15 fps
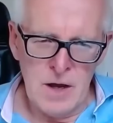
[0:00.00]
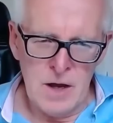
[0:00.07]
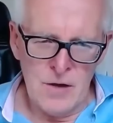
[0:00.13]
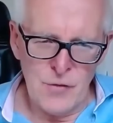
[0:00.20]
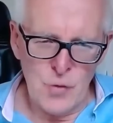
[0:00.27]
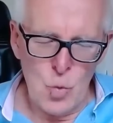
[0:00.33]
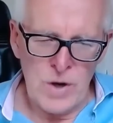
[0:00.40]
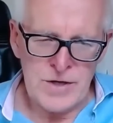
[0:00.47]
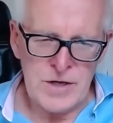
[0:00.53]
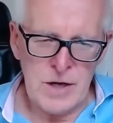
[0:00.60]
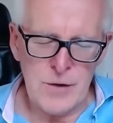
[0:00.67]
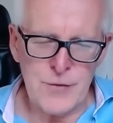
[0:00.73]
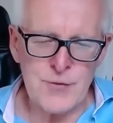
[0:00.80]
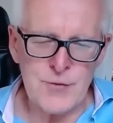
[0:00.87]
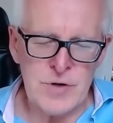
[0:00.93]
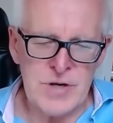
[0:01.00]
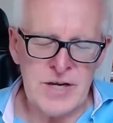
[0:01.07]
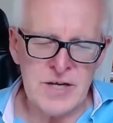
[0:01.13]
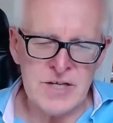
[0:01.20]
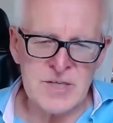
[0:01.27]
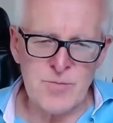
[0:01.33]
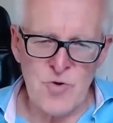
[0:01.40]
uh, the one year, three
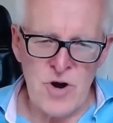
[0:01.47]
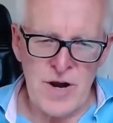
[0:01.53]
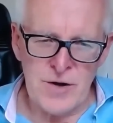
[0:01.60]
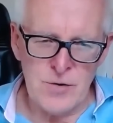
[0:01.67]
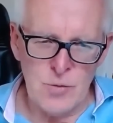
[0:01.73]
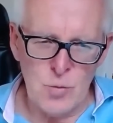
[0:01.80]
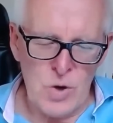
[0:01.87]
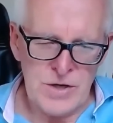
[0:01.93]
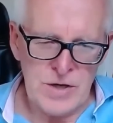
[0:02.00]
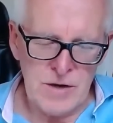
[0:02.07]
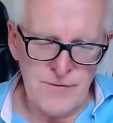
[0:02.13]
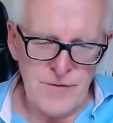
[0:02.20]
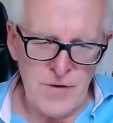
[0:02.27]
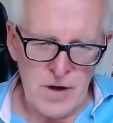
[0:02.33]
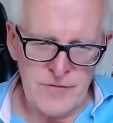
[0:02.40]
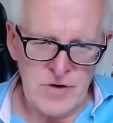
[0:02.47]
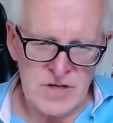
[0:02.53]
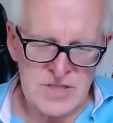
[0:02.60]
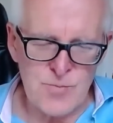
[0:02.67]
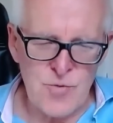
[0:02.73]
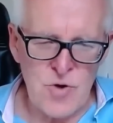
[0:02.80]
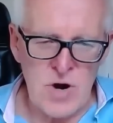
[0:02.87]
year spread or one year, five year
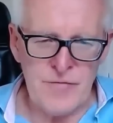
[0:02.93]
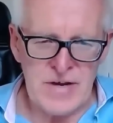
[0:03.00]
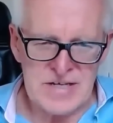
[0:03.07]
spread.